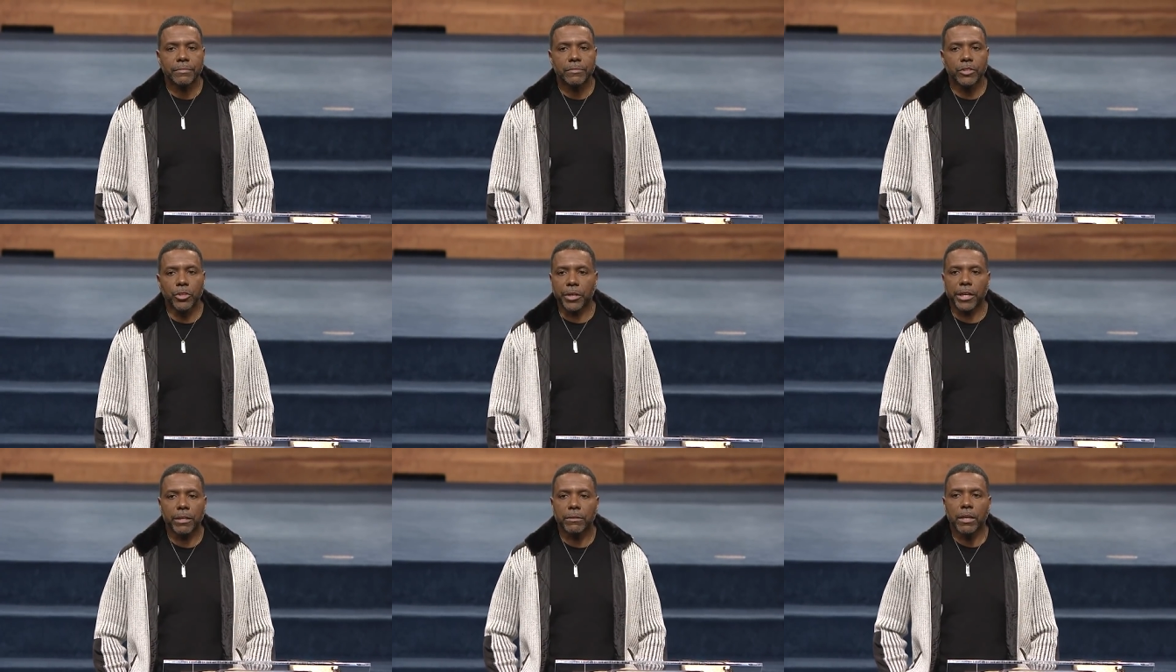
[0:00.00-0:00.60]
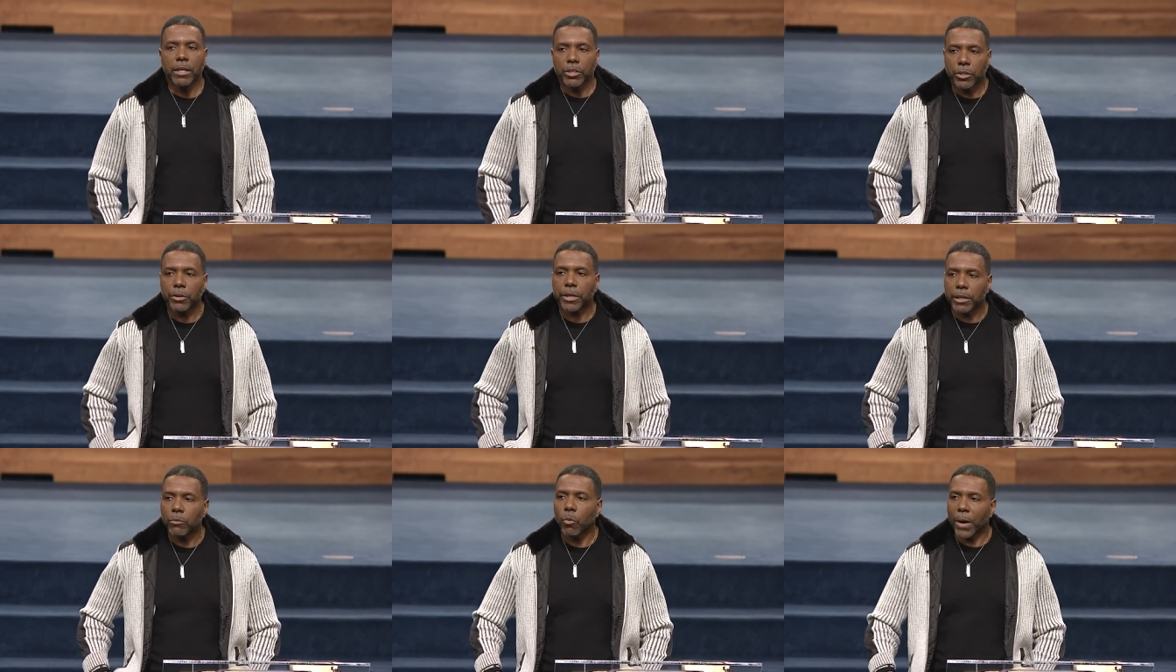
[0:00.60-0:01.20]
You can, you
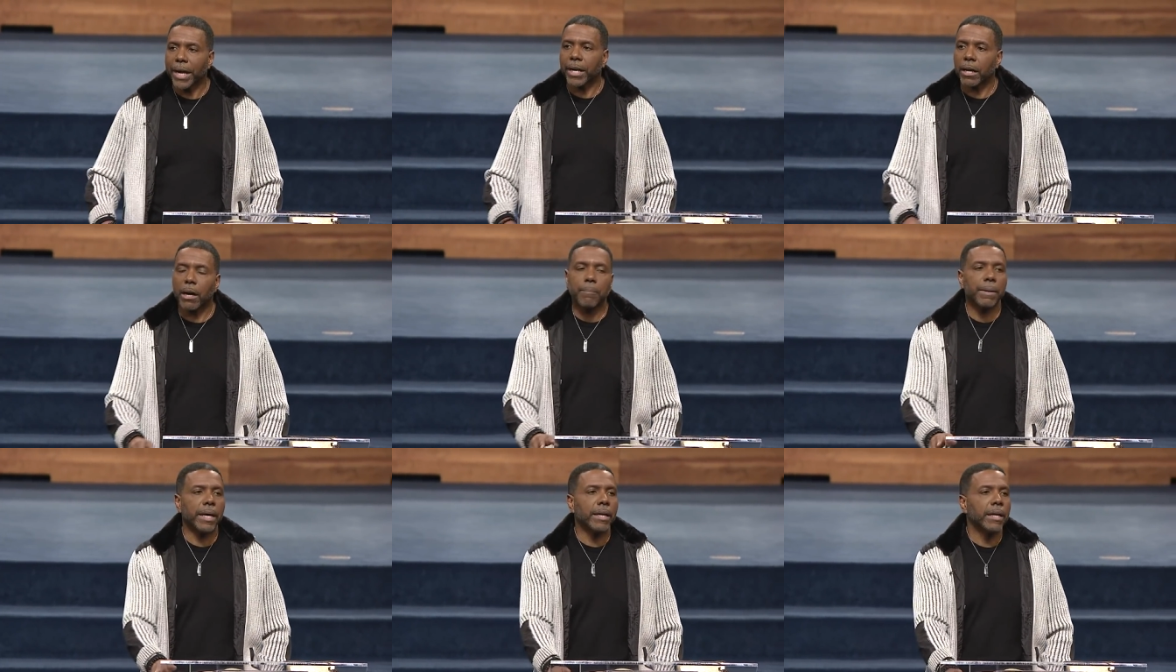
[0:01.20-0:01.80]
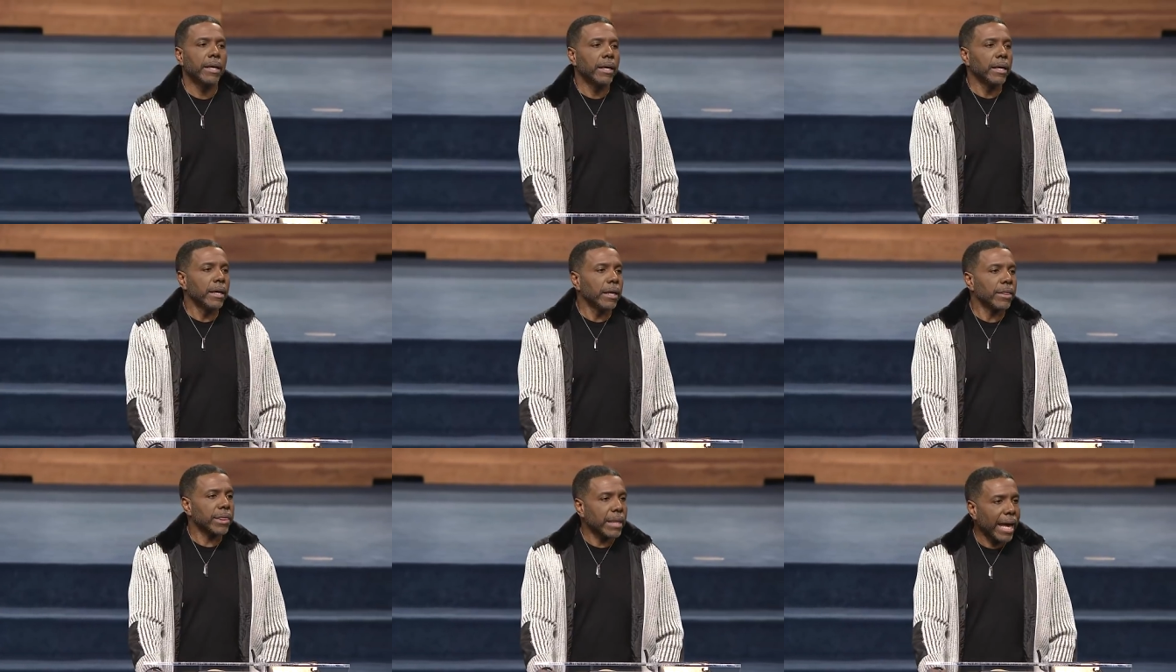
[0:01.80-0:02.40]
can wake up and
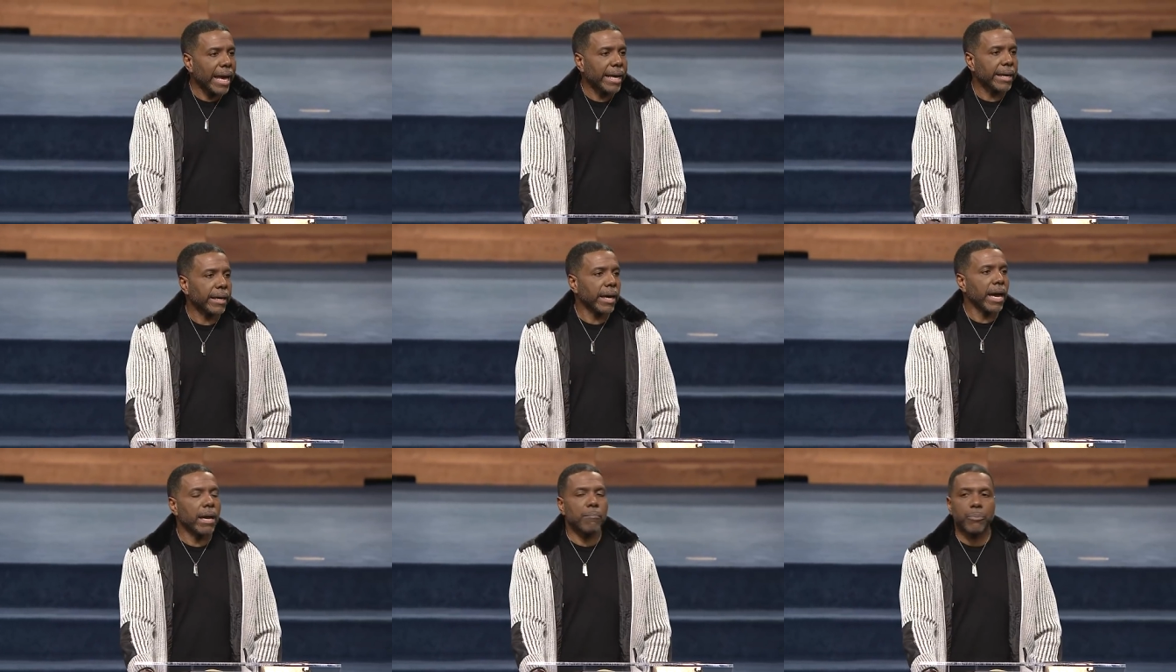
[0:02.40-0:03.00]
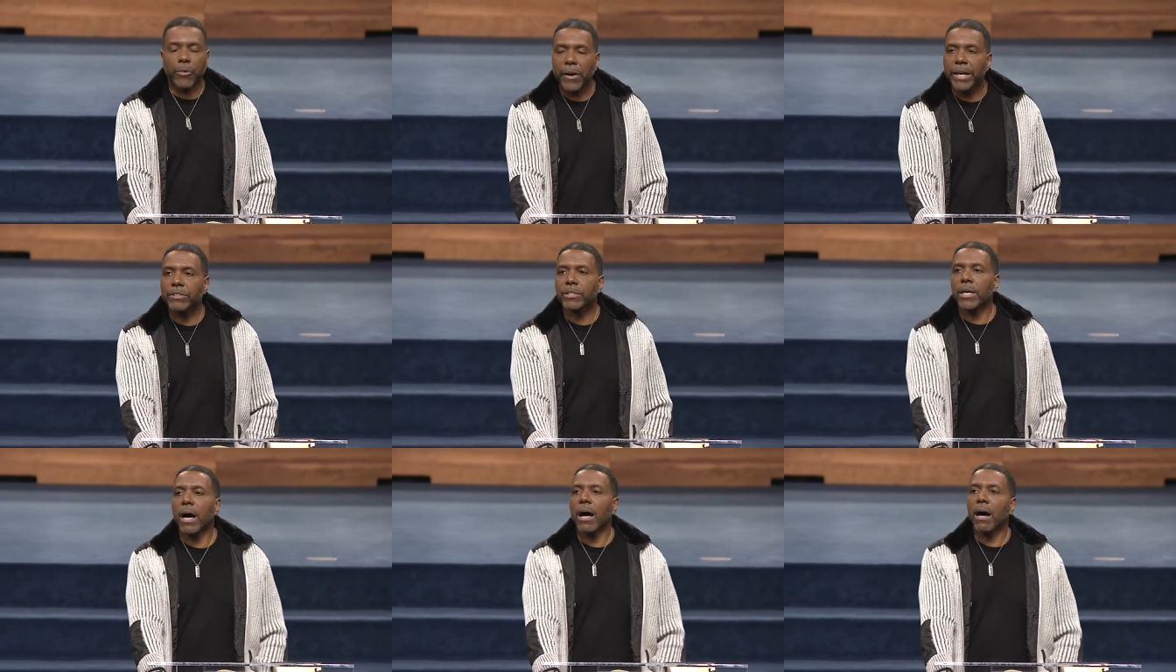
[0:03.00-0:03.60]
thank and
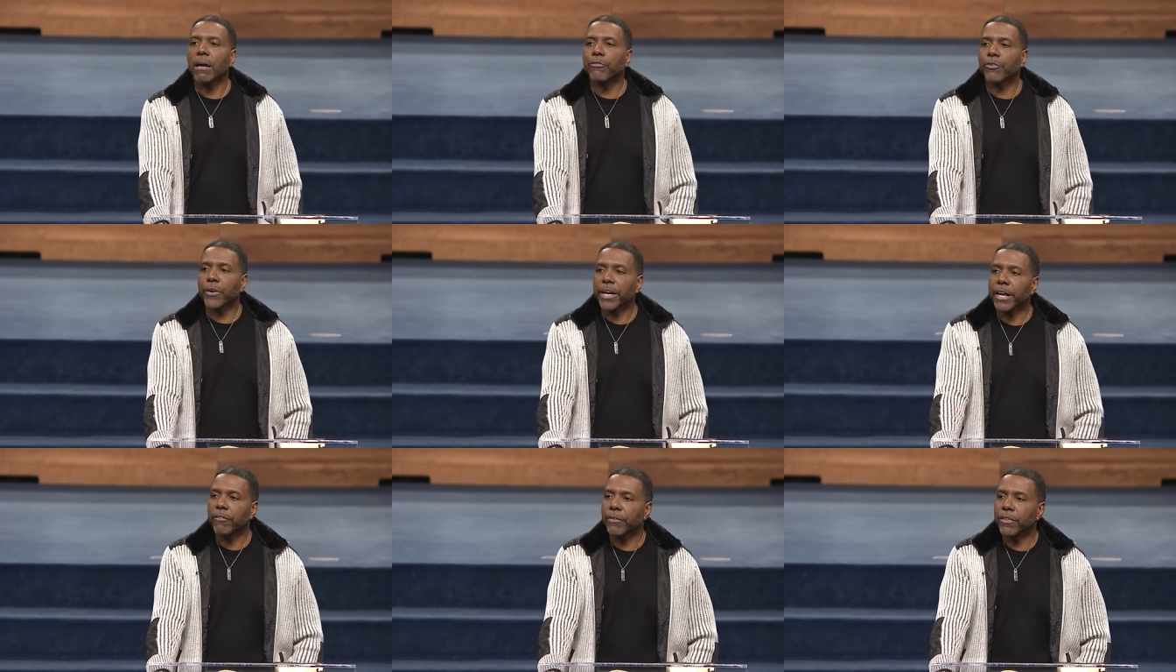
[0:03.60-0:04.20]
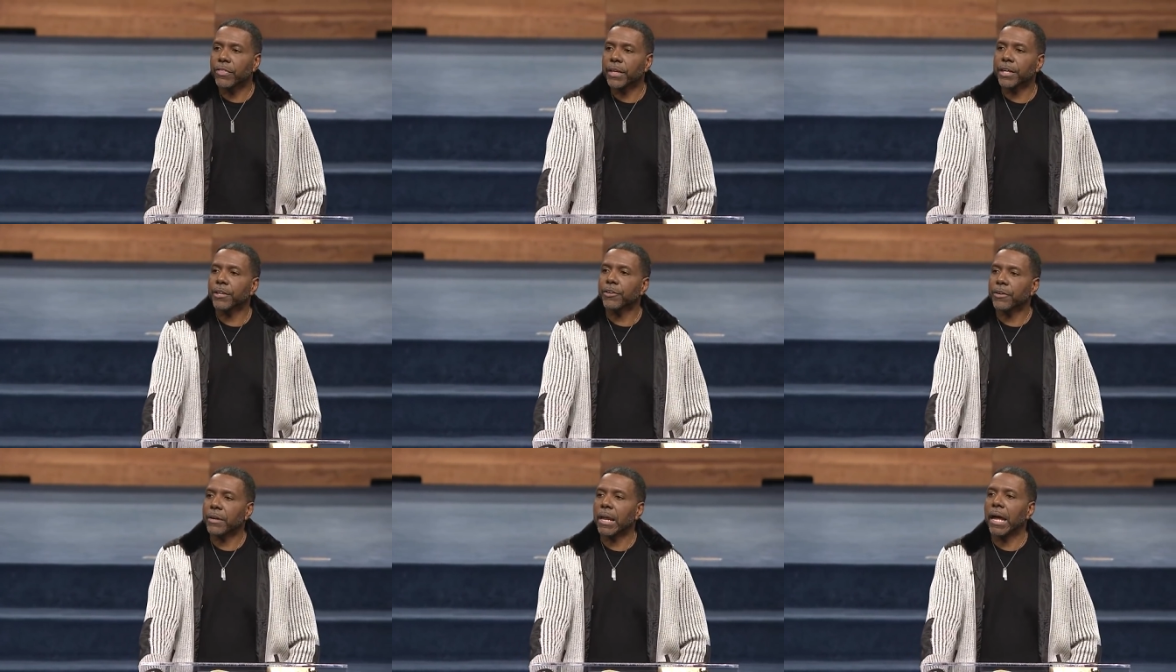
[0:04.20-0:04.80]
praise God for everything
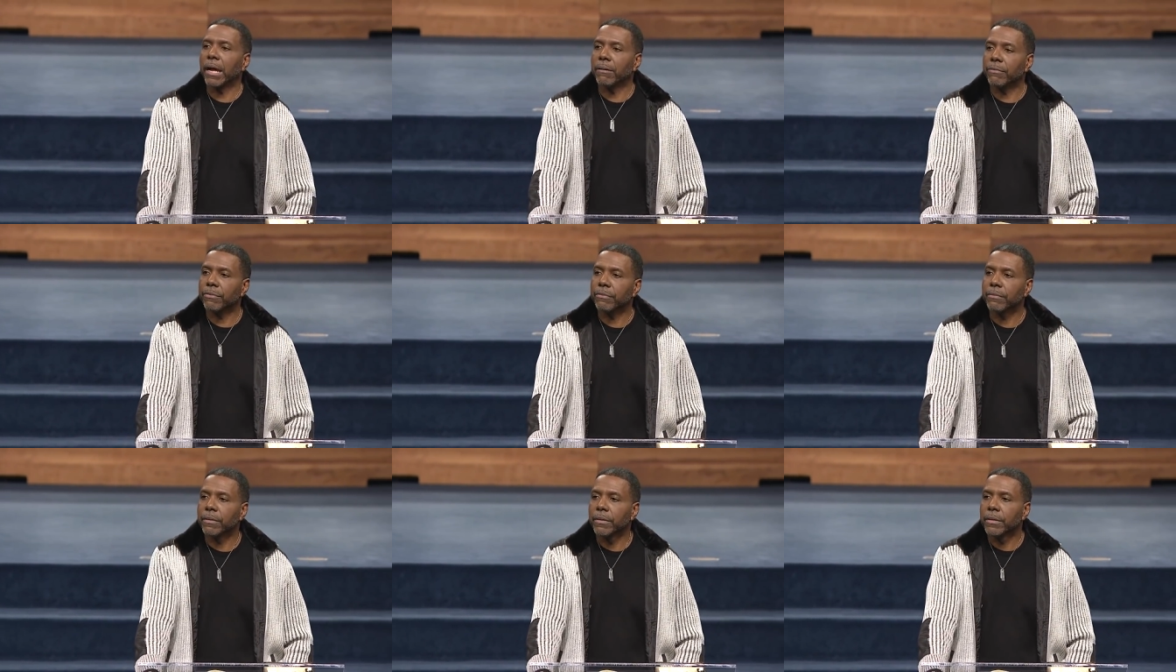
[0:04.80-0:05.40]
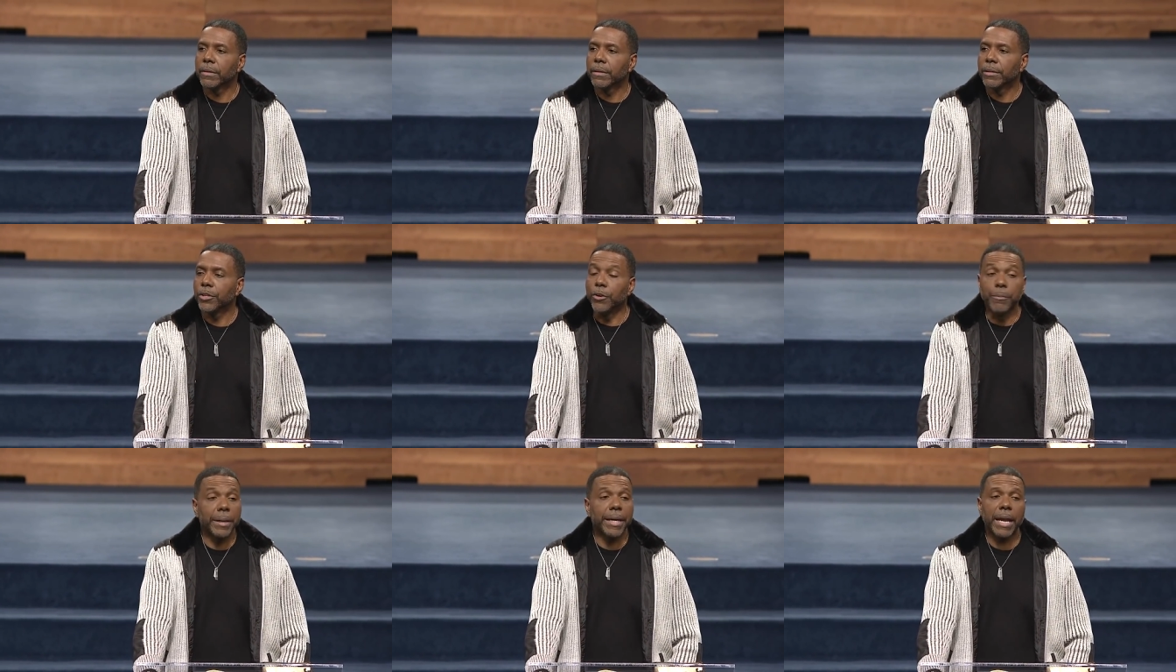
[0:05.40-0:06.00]
in your life.
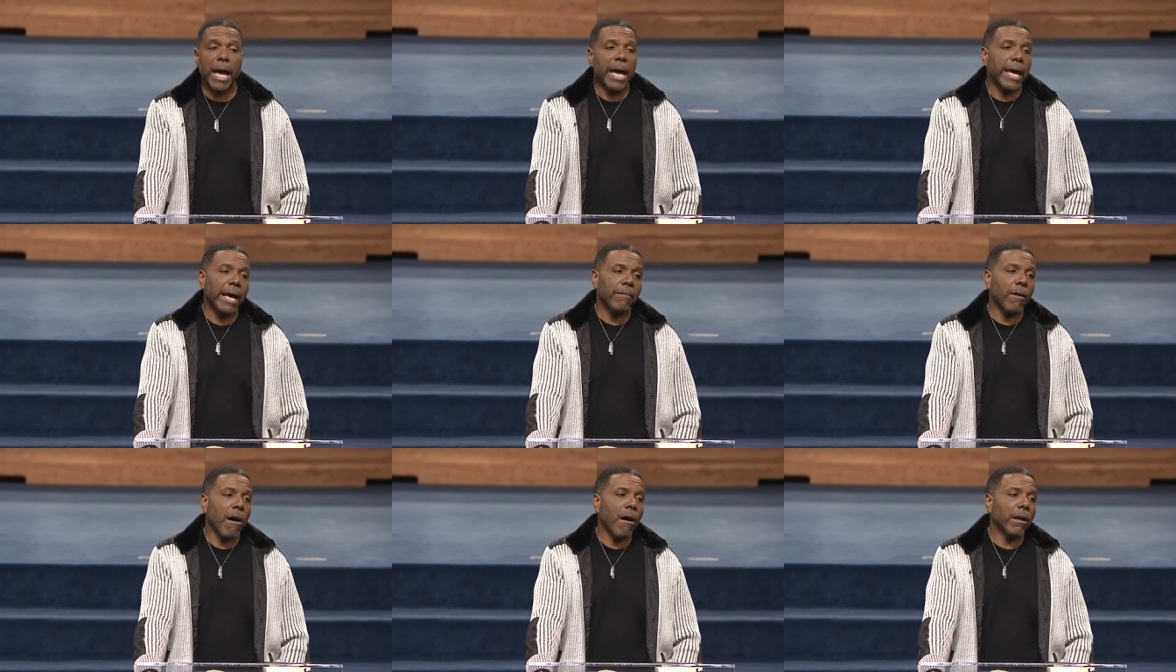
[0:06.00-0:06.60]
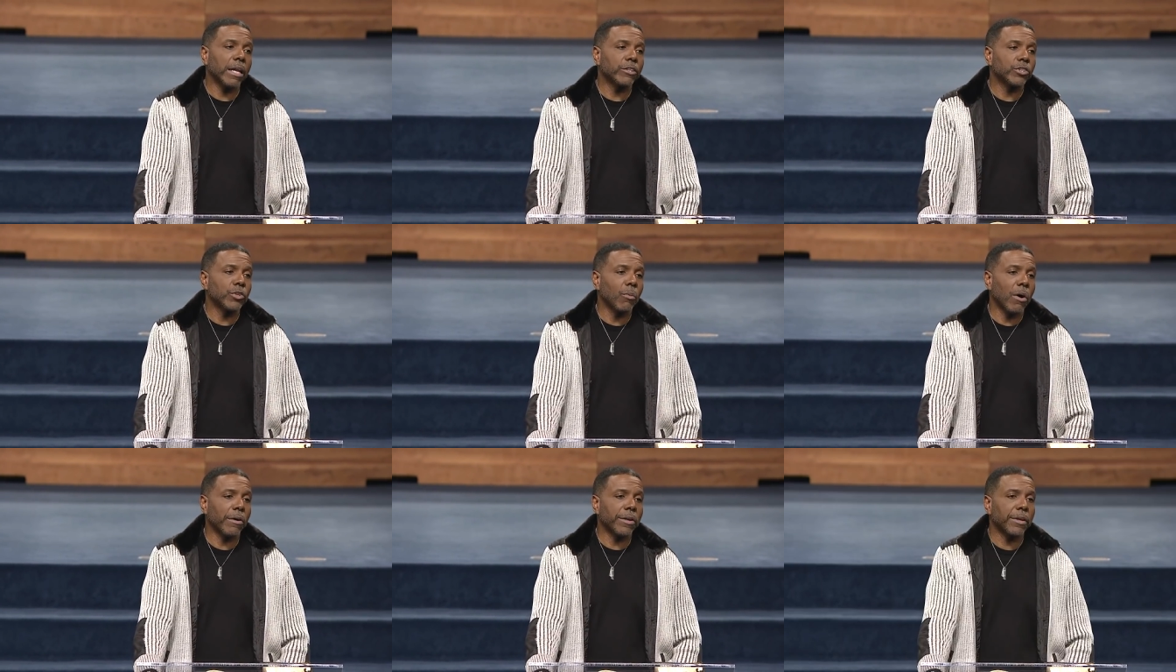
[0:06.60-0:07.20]
You may not have all that
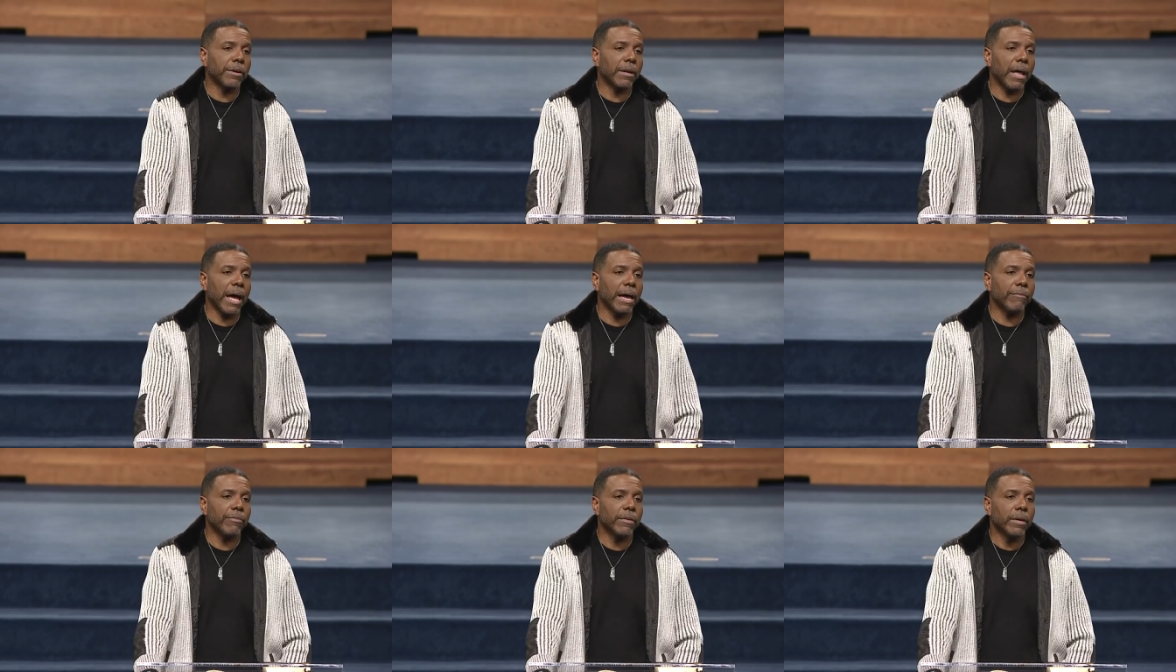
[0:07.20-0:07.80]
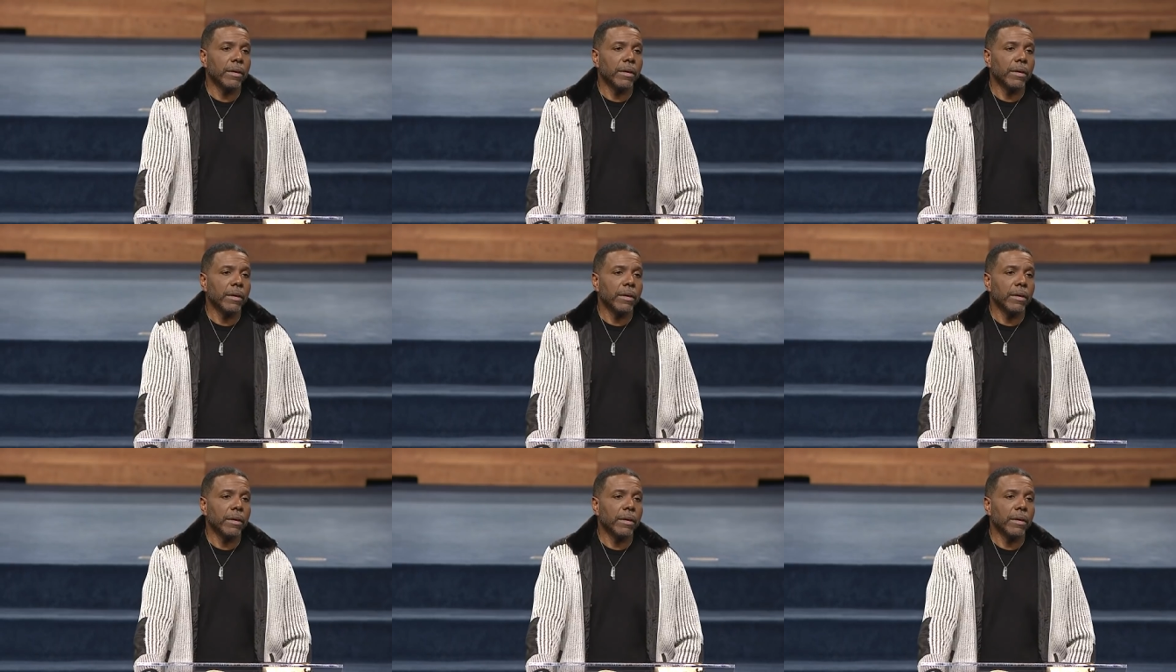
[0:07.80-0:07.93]
you want in your life,